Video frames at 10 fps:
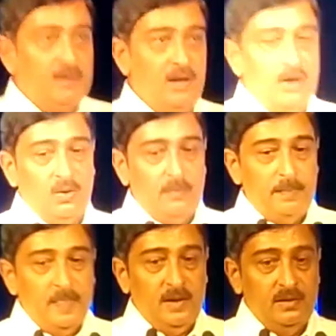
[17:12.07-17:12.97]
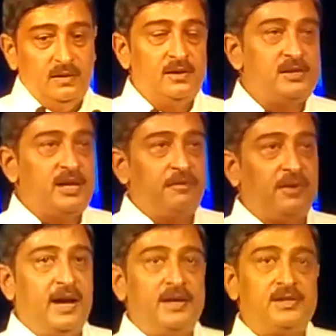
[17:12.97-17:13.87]
Now, turn safe
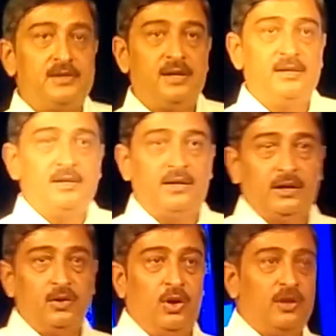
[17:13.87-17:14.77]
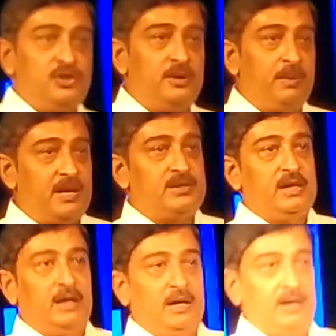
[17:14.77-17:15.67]
lights is a technology
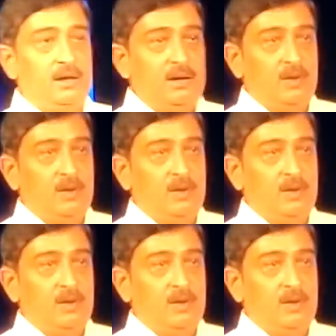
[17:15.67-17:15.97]
basically